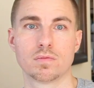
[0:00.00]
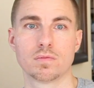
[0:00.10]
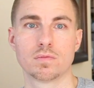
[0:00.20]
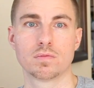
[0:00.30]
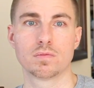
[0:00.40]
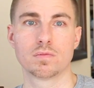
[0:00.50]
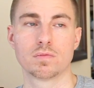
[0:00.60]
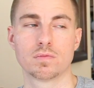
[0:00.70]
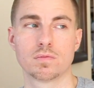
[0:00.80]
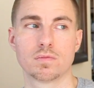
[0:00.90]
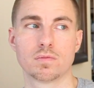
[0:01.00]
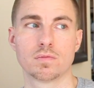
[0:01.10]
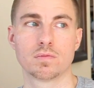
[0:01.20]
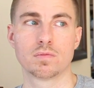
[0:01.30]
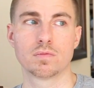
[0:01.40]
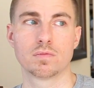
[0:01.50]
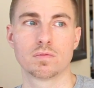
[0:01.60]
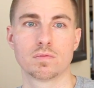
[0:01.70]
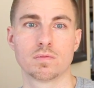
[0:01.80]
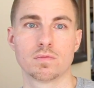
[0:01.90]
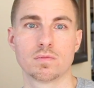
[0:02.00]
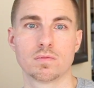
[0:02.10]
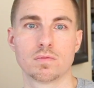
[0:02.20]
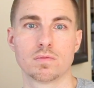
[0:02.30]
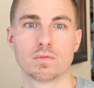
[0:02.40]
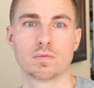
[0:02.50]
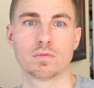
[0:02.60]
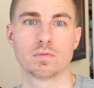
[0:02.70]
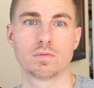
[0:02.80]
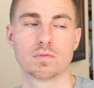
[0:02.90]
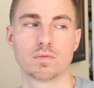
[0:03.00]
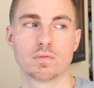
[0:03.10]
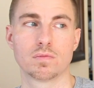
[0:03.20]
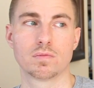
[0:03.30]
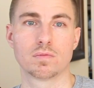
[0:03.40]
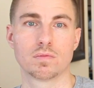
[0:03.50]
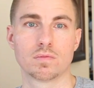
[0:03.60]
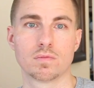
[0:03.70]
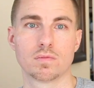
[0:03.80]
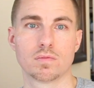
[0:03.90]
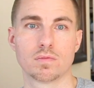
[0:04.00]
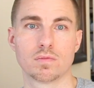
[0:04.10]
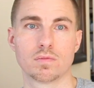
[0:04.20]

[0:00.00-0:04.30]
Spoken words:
No words are spoken by the person on screen.